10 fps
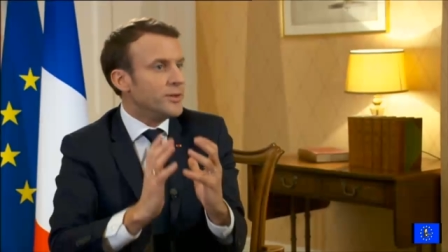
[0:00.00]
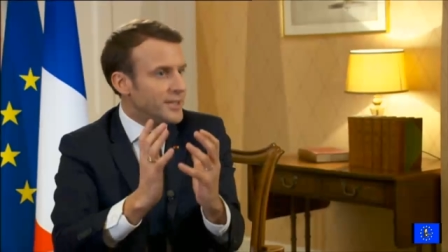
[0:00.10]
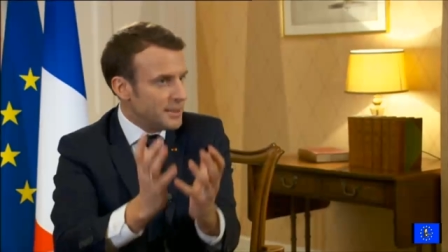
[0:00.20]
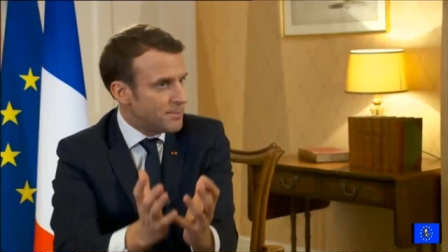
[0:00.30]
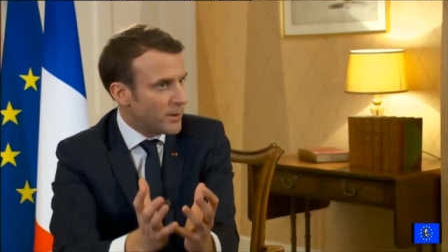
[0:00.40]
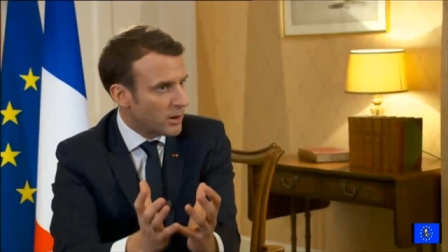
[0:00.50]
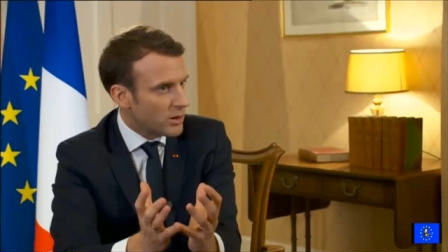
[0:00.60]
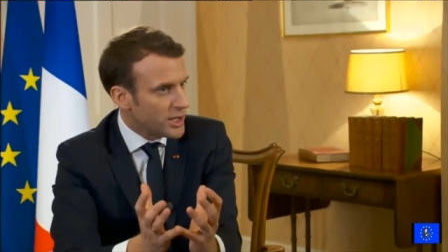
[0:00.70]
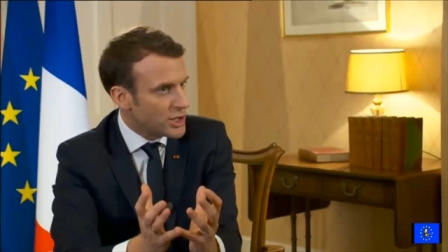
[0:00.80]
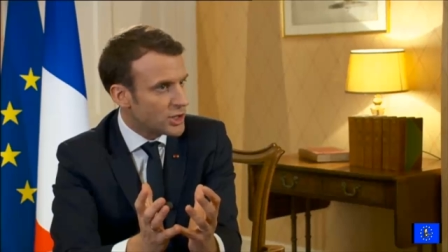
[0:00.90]
a deeper
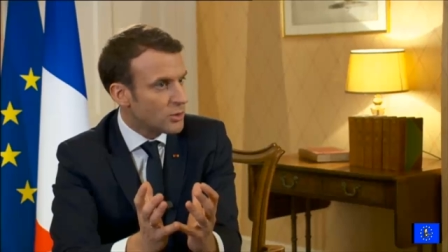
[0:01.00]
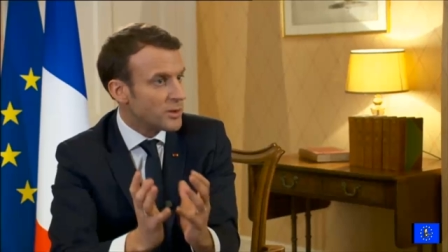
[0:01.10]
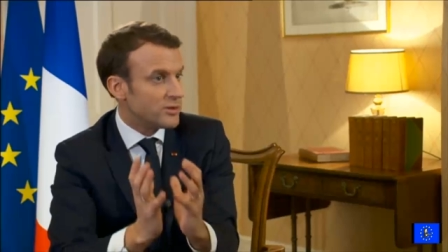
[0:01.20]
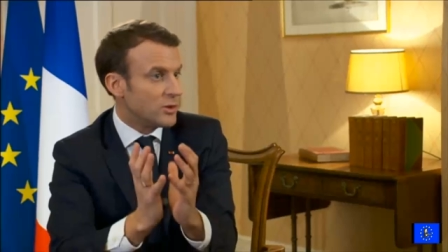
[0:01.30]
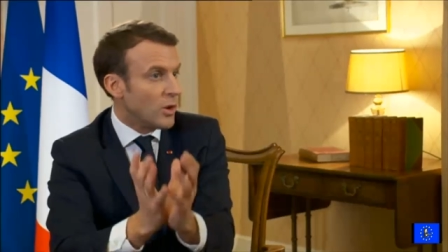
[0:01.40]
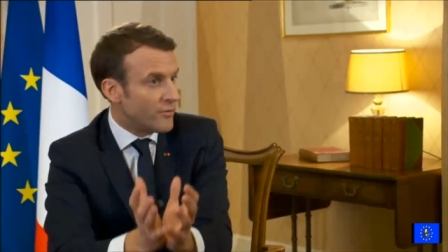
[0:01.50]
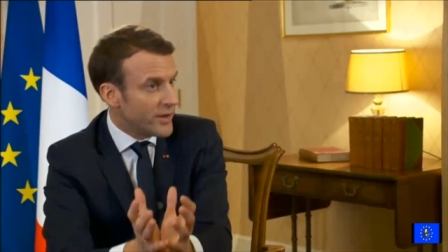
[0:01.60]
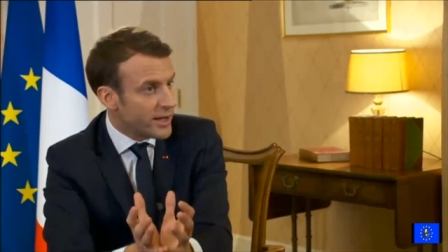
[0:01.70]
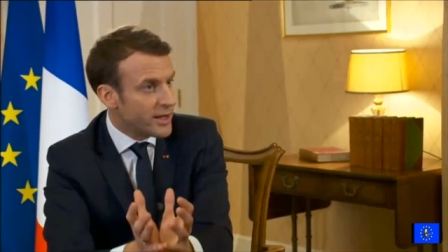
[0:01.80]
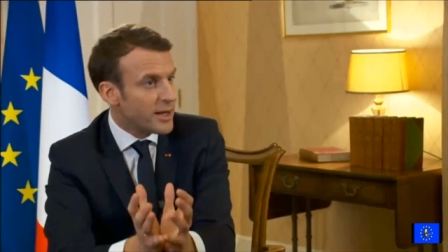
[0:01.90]
relation with
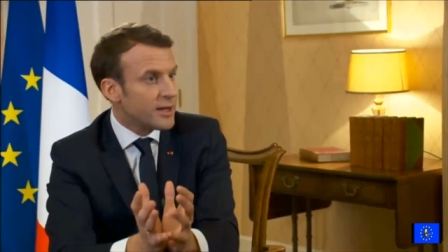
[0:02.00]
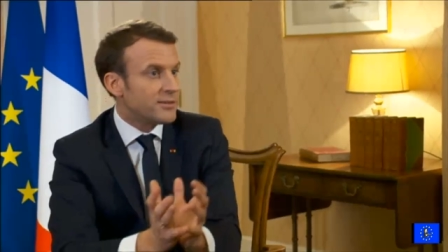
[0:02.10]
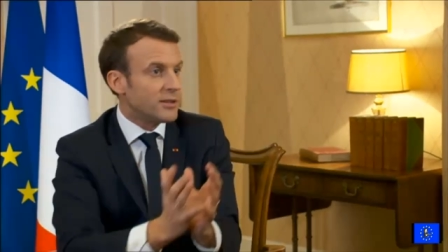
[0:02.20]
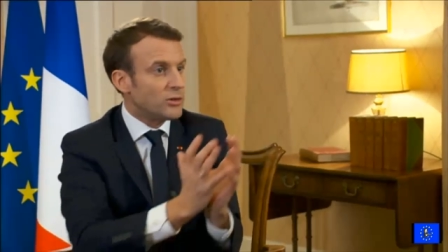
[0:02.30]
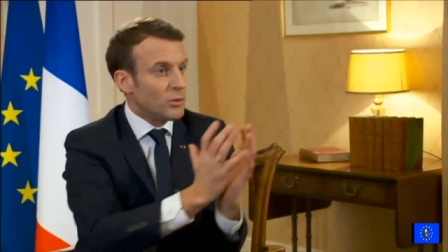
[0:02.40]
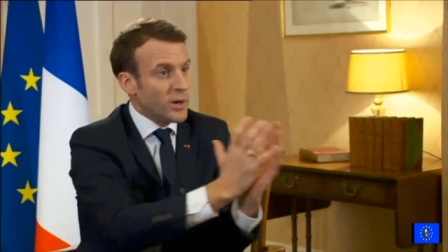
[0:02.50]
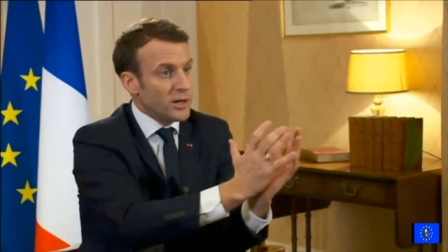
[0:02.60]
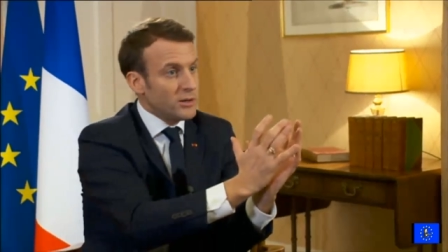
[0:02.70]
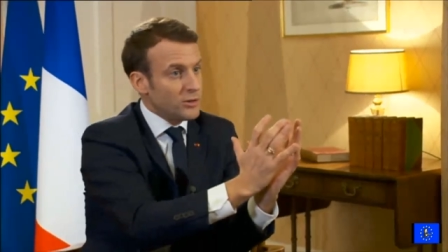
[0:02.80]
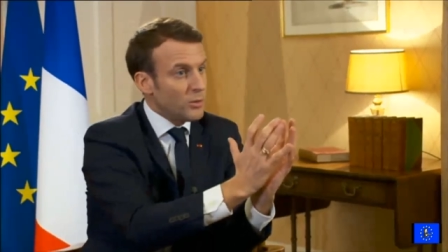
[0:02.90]
Norway than the,
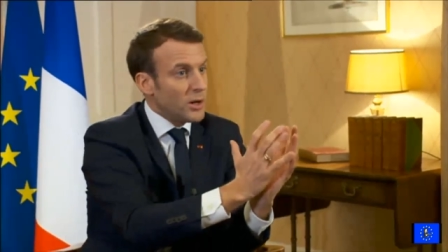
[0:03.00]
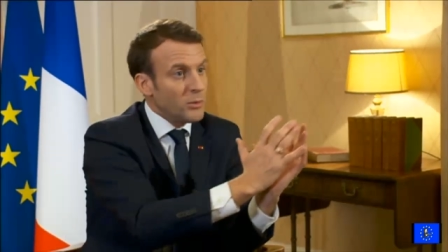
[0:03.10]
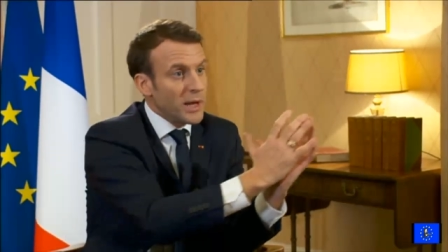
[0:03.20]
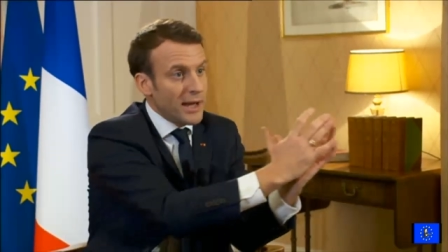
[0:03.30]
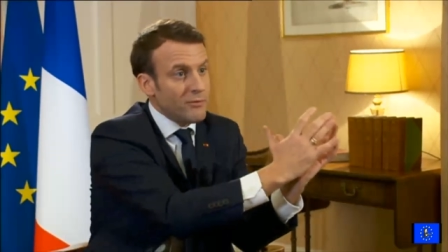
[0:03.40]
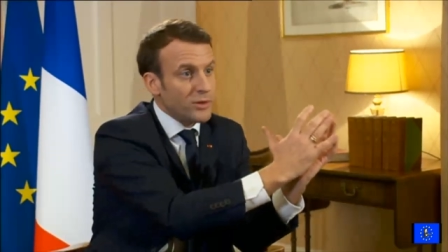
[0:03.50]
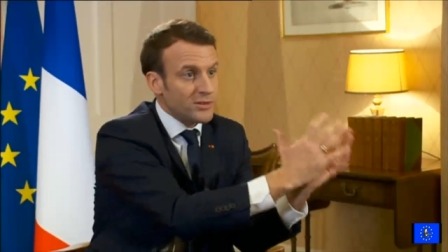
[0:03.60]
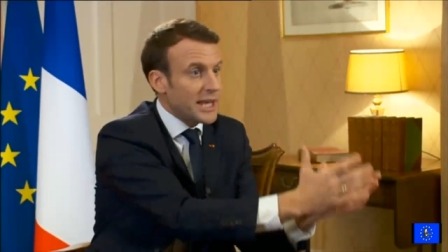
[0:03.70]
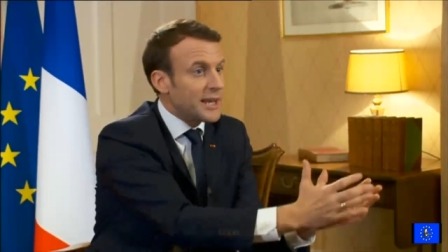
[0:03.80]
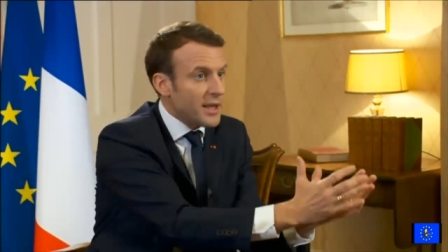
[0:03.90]
way, the one we have
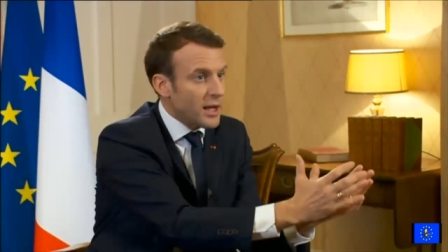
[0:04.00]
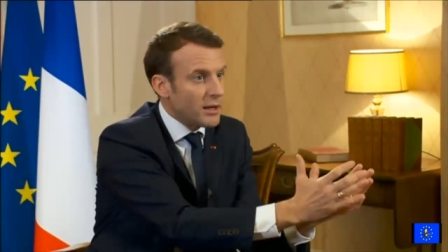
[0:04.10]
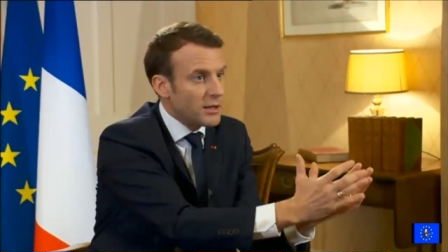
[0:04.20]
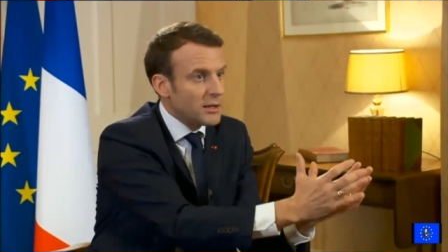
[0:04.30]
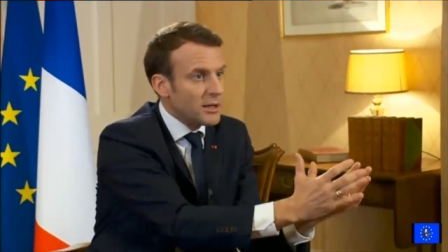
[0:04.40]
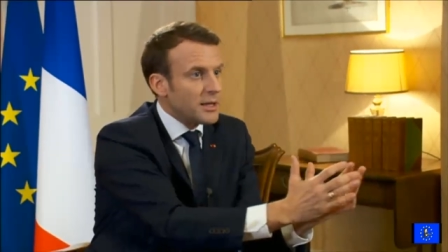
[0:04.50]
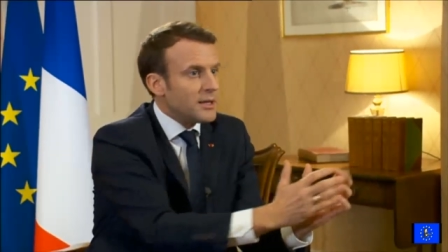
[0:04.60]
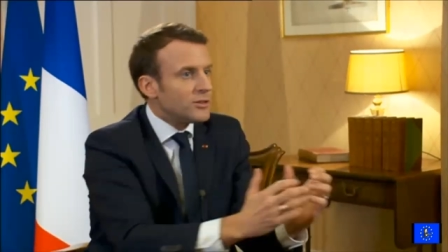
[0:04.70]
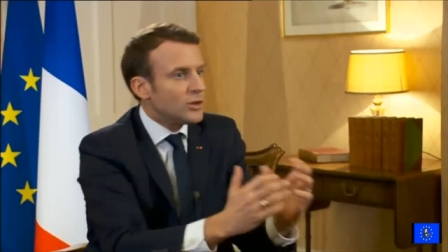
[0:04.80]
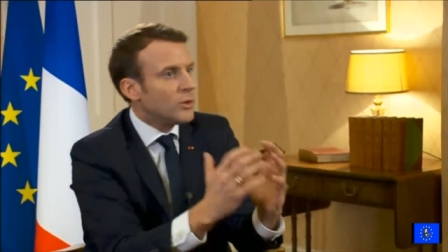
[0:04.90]
with Canada.
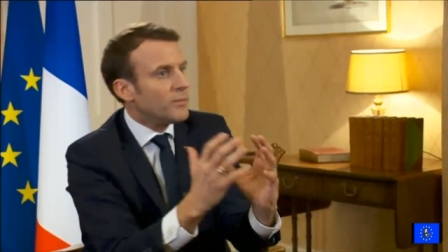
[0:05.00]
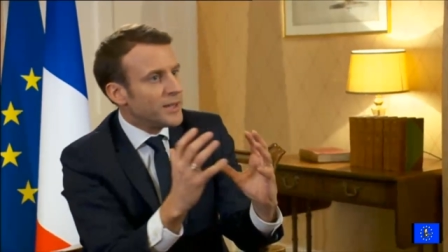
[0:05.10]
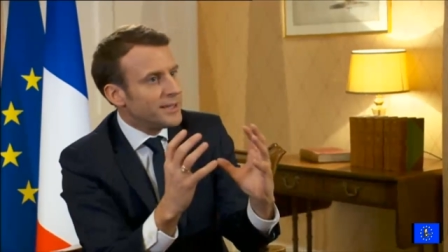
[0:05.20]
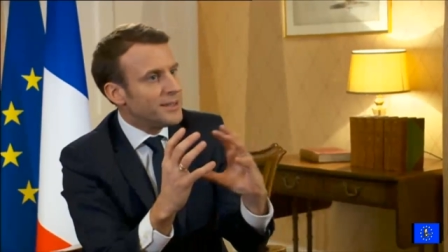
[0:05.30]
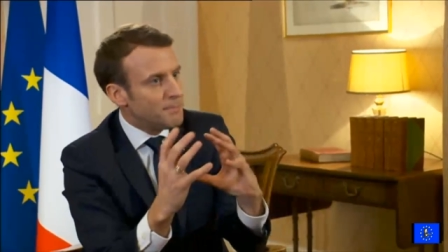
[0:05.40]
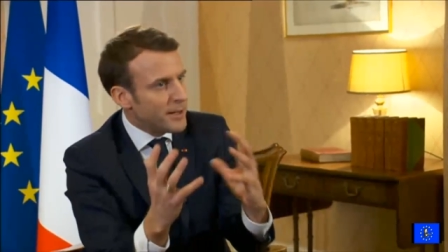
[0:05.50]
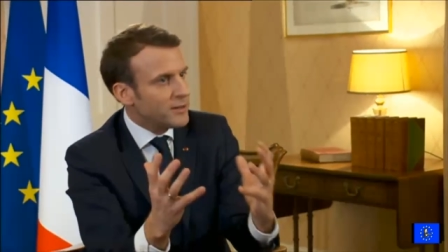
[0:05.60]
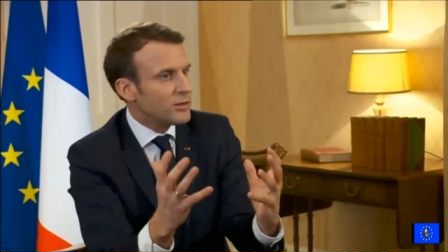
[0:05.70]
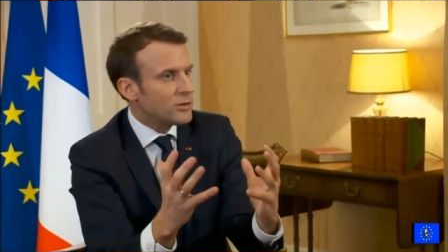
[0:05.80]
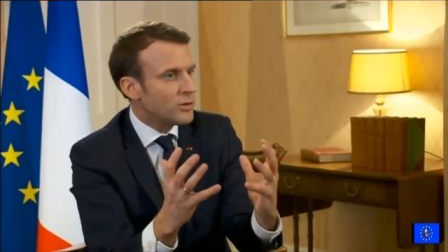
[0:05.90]
So it
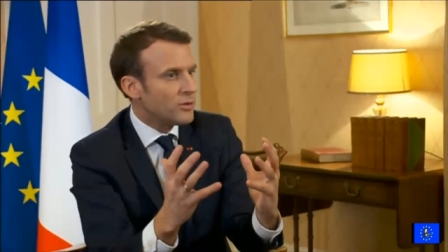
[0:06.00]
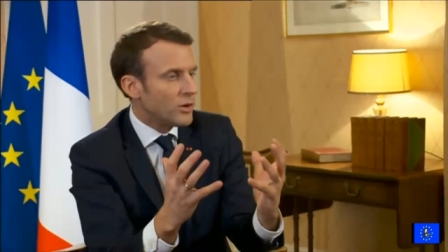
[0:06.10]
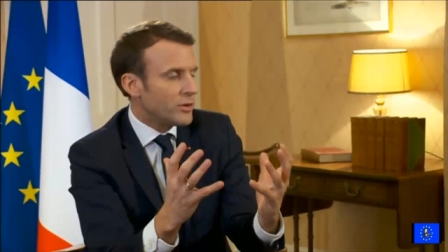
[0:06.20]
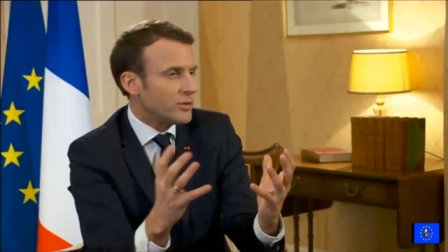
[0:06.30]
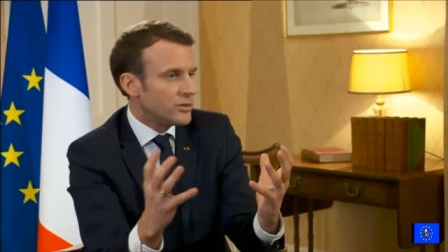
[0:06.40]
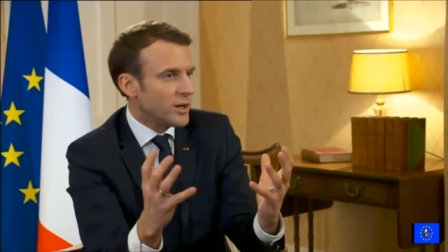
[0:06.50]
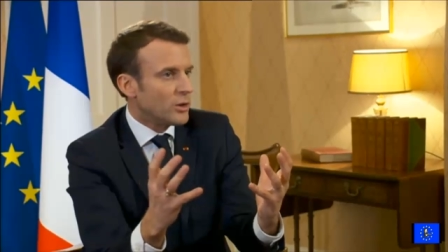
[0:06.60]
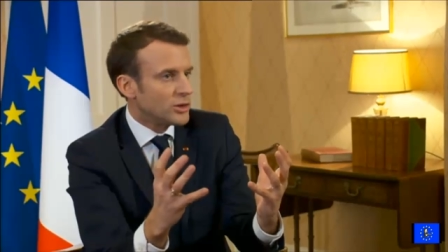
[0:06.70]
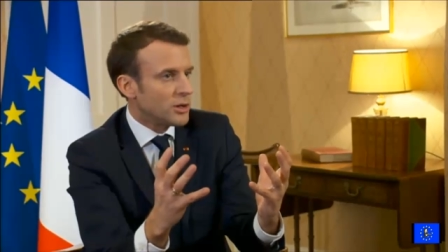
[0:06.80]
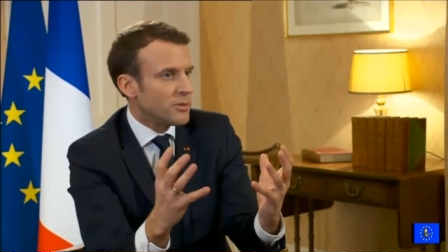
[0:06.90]
depends on the, on the
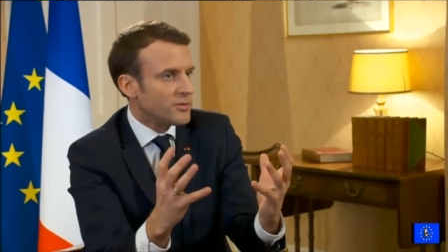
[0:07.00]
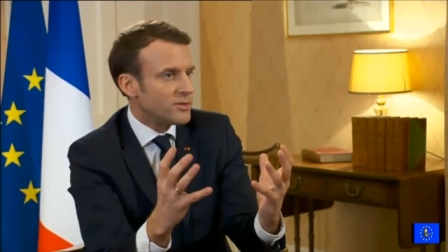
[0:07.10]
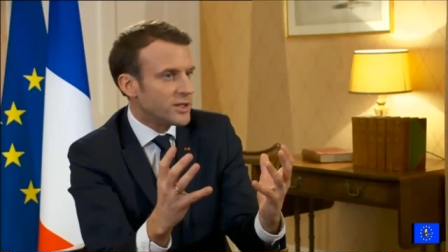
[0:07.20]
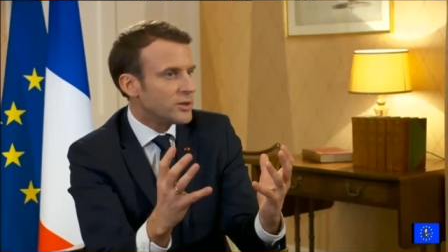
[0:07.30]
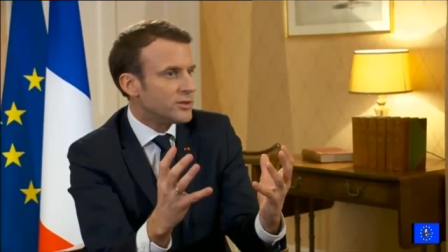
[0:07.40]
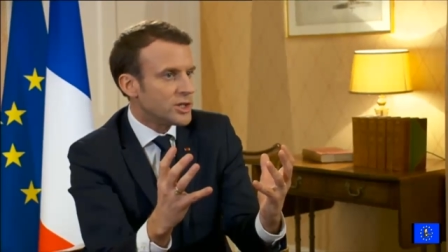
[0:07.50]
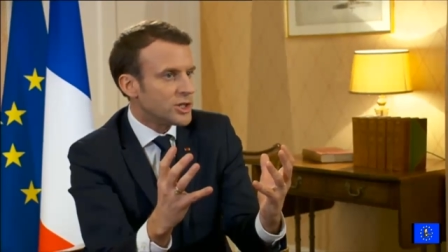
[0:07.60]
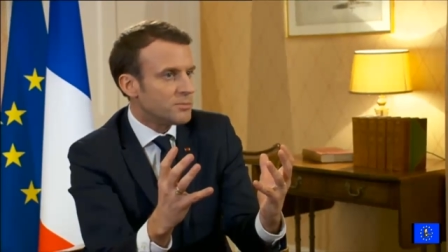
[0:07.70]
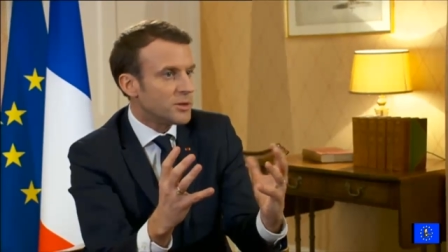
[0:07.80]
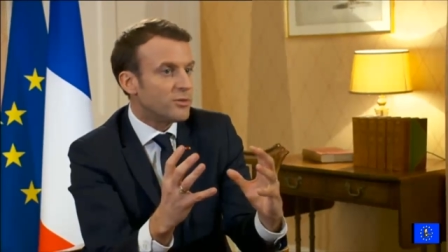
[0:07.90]
outcome of this
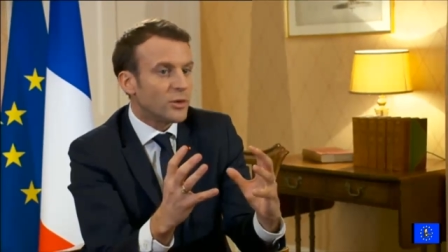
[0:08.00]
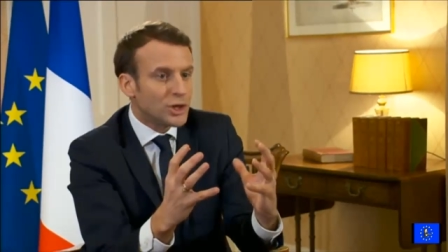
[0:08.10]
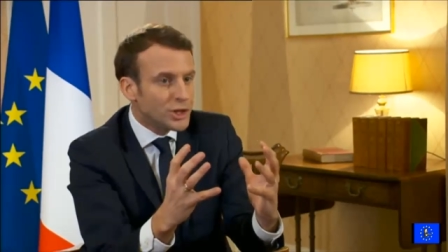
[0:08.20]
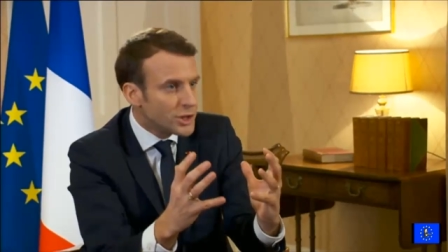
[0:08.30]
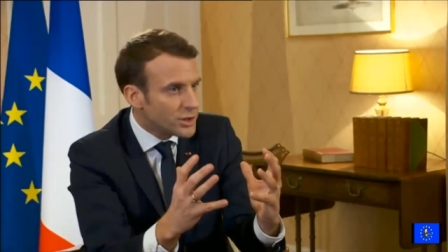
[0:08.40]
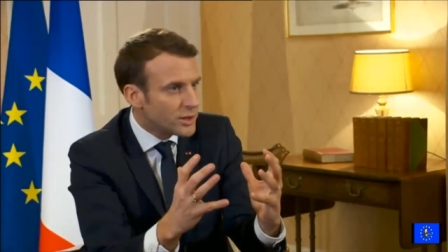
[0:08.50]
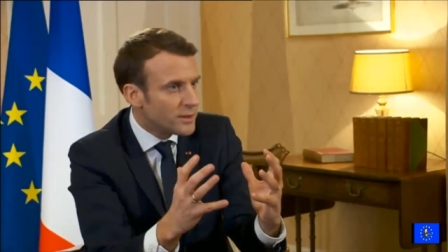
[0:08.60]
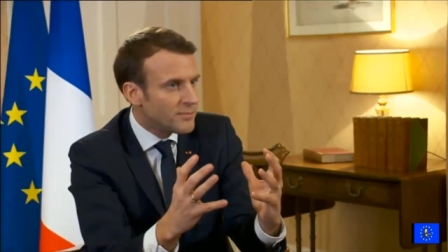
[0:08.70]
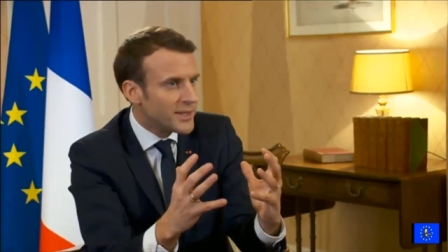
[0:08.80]
negotiation. But for sure,